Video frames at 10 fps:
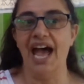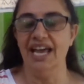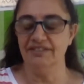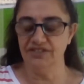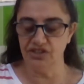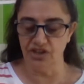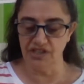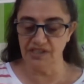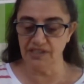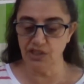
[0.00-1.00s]
out of certain
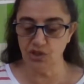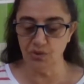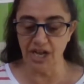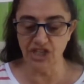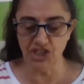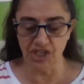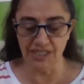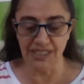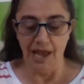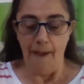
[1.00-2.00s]
situations,